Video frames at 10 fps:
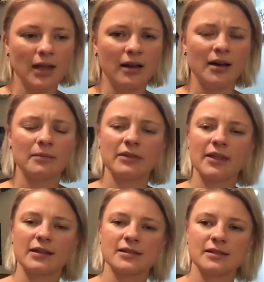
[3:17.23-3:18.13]
Um,
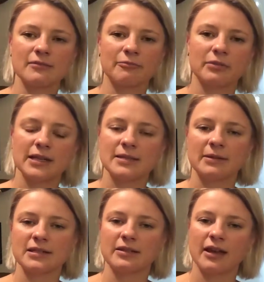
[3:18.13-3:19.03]
that leads
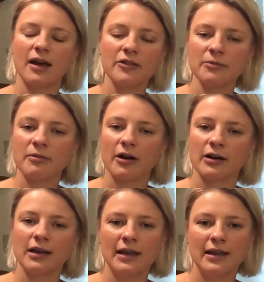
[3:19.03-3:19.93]
me to the other
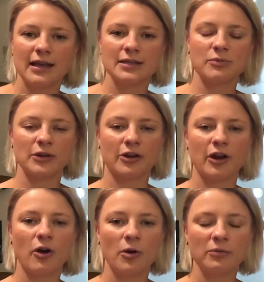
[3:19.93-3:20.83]
part is when you're
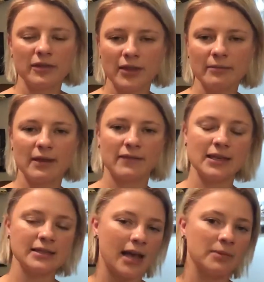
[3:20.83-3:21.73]
at home with him, if
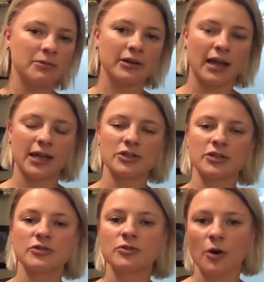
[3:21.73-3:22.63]
he's hyper and
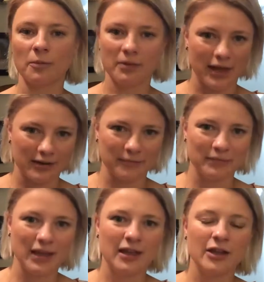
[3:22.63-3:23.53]
anxious, don't pet him.
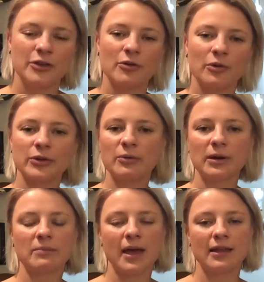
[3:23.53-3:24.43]
You only
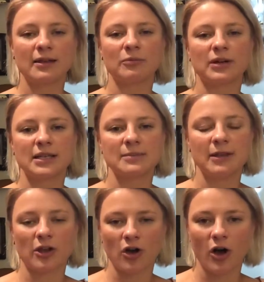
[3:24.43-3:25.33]
want to pet him when he's
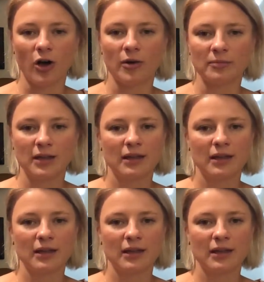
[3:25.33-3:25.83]
being calm